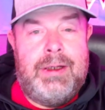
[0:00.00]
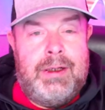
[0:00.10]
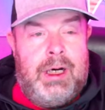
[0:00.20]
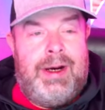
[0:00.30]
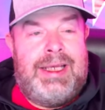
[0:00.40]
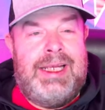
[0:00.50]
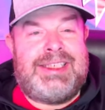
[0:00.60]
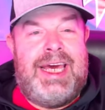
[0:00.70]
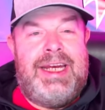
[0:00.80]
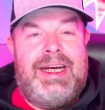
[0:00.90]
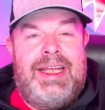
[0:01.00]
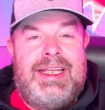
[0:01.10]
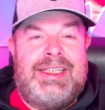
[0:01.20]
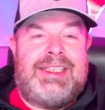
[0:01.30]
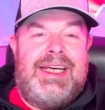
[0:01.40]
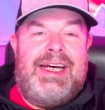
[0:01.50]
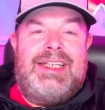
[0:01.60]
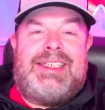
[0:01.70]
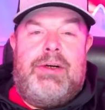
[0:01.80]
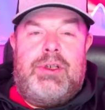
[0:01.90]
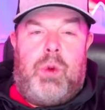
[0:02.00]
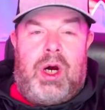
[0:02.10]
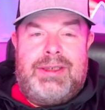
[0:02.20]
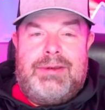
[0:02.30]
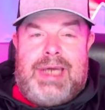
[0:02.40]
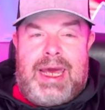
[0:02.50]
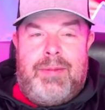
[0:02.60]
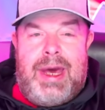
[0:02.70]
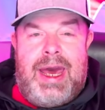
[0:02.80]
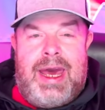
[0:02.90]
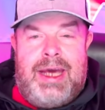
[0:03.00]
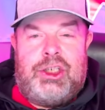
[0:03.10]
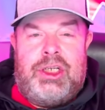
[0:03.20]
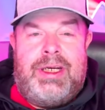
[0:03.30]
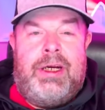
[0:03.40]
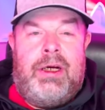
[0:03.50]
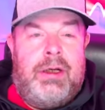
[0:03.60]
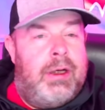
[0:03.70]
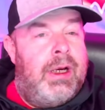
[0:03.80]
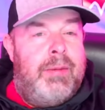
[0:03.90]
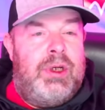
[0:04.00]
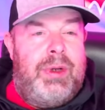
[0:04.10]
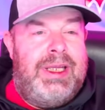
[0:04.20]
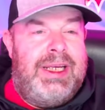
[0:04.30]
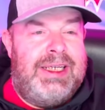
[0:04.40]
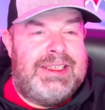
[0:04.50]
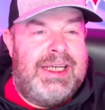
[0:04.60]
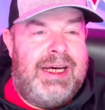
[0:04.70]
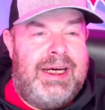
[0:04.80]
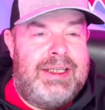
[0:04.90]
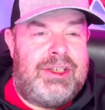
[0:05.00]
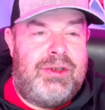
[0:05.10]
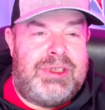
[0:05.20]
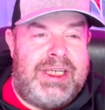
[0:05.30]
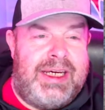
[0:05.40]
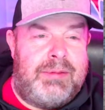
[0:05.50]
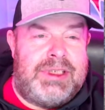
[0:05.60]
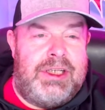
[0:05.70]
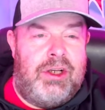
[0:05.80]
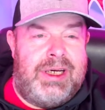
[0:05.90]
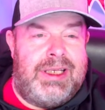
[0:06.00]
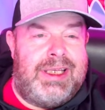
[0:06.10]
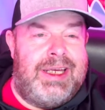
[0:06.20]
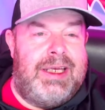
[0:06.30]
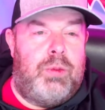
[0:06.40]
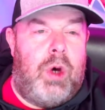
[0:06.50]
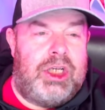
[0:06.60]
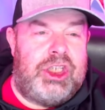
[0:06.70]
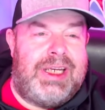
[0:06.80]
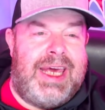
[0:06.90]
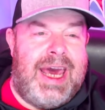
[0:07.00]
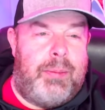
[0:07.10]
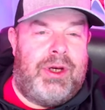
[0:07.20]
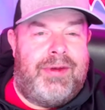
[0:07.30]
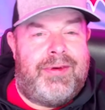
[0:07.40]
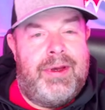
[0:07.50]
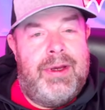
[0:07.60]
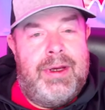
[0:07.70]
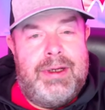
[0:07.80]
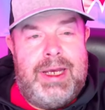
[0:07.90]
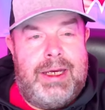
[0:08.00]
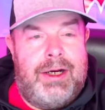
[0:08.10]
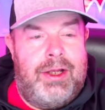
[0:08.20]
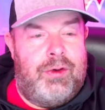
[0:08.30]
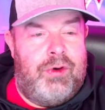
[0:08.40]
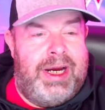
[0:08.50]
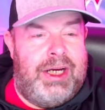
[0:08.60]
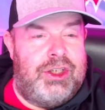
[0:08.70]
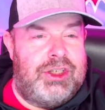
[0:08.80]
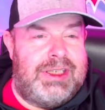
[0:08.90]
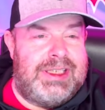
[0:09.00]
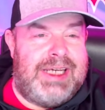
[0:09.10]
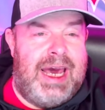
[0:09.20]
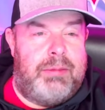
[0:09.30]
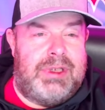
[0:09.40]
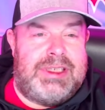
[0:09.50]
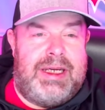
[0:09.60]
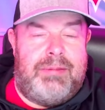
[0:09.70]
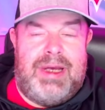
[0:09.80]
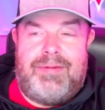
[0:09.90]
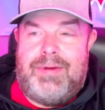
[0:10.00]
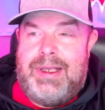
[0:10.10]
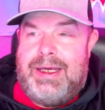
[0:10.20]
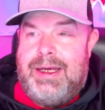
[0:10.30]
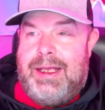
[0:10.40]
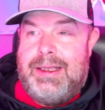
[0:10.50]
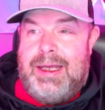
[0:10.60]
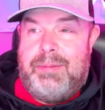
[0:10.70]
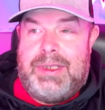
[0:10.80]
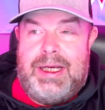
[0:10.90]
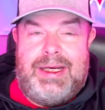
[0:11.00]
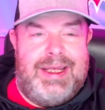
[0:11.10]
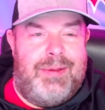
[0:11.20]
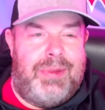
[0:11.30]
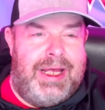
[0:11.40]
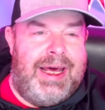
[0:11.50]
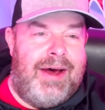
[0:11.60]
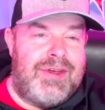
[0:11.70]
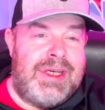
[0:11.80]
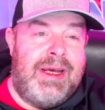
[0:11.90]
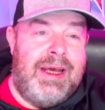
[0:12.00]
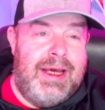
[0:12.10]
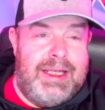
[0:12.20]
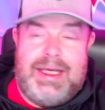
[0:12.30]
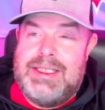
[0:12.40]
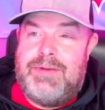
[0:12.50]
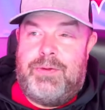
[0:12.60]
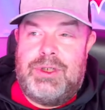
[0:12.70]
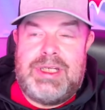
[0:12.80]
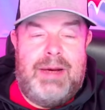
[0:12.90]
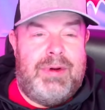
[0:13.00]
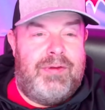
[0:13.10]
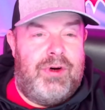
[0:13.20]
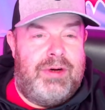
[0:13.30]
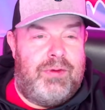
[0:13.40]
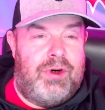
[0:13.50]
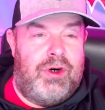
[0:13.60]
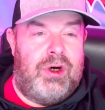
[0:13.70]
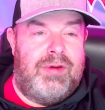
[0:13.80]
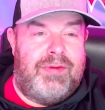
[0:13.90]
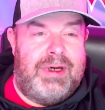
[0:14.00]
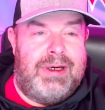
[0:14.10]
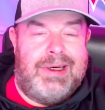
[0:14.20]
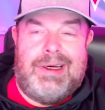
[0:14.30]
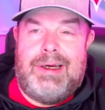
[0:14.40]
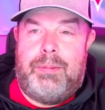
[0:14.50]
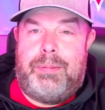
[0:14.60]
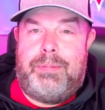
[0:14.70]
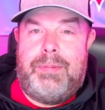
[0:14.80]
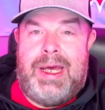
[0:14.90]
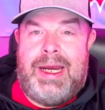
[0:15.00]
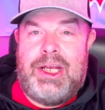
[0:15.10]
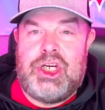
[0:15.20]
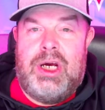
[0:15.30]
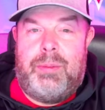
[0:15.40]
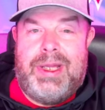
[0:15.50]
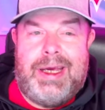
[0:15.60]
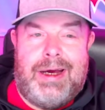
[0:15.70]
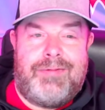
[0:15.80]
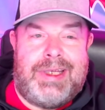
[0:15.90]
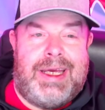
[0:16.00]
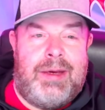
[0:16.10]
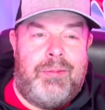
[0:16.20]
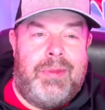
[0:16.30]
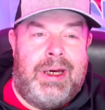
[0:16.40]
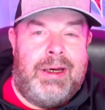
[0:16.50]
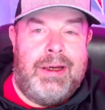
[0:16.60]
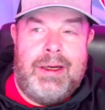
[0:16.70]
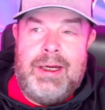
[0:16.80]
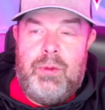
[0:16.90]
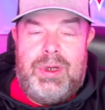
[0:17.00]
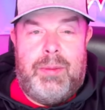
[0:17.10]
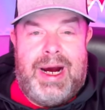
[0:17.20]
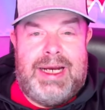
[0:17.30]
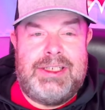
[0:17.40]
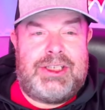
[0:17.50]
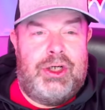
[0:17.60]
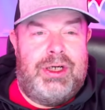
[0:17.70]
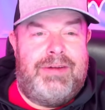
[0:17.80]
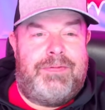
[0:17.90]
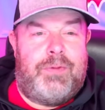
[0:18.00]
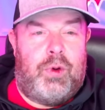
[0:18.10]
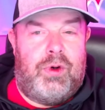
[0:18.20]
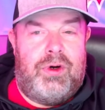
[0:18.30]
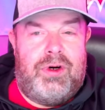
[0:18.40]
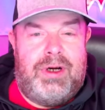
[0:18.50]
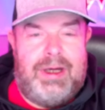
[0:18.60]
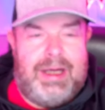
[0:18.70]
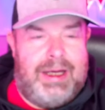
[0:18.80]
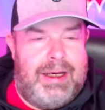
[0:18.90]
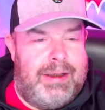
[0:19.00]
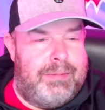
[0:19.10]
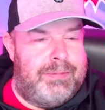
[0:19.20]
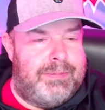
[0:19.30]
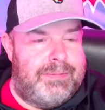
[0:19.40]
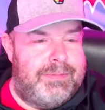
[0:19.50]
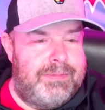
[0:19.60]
All right, let's get into this uh, Series 1 game action here between these uh, two teams. And you look at the Washington Capitals taking on the Rangers. And this Capitals team definitely uh, limped into the playoffs. I think it's the first time we've ever heard of uh, a NHL playoff team uh, with a minus 34 um,